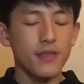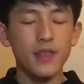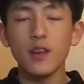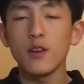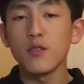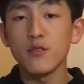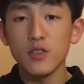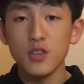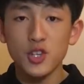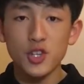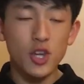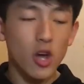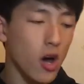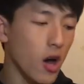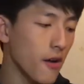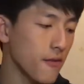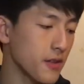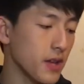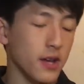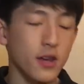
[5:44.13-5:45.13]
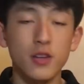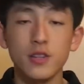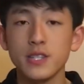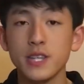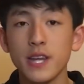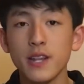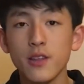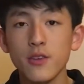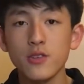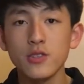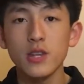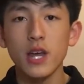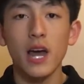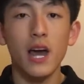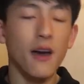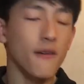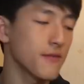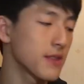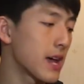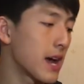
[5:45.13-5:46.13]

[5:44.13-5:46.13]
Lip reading: Then on the shaft, it continues to have